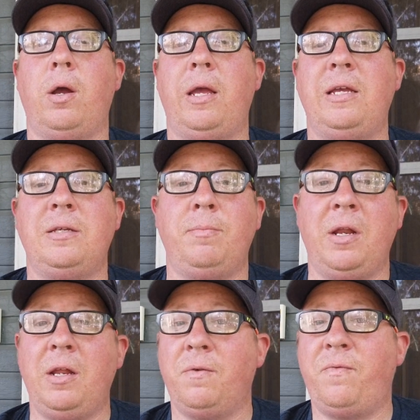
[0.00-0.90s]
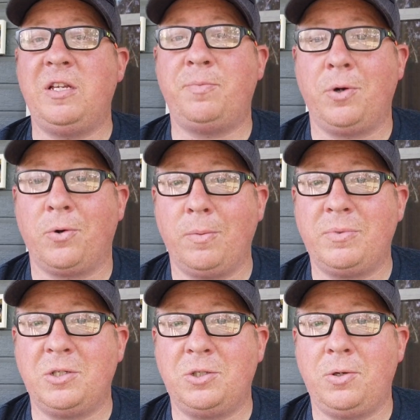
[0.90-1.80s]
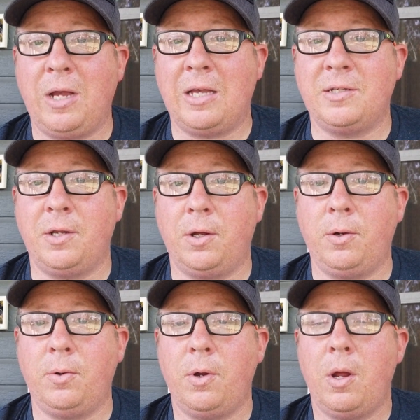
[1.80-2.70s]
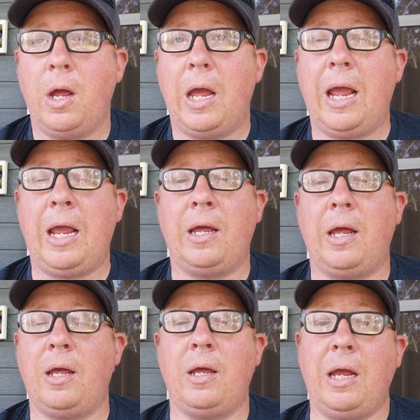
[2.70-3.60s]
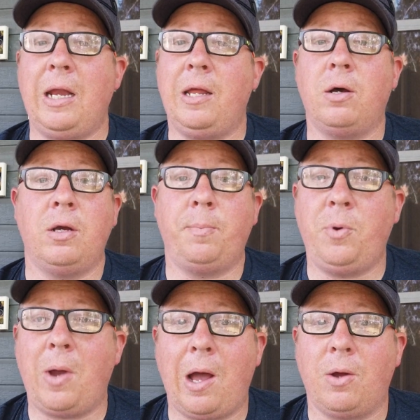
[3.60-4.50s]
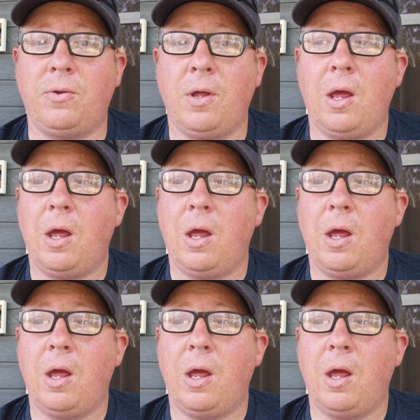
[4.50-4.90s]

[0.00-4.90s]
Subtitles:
he's in many of the Facebook groups, as you guys know, and he'll help you out.